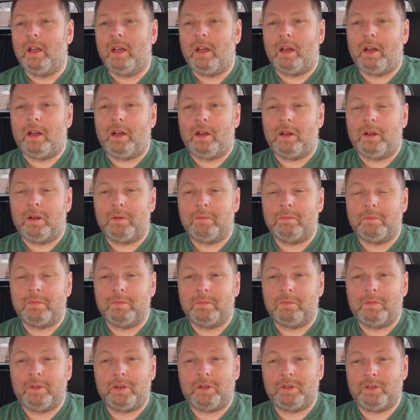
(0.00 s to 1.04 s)

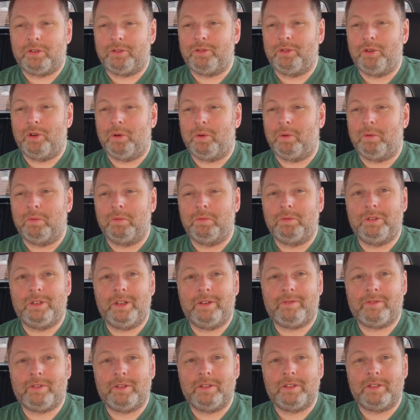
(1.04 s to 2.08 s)
There is no
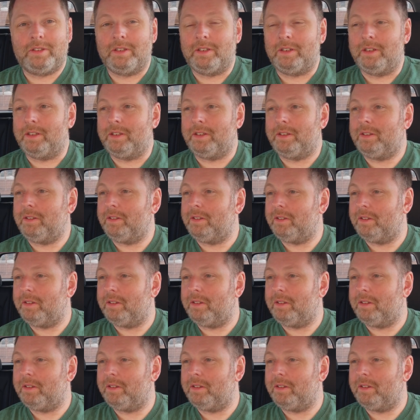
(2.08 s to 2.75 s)
difference in it.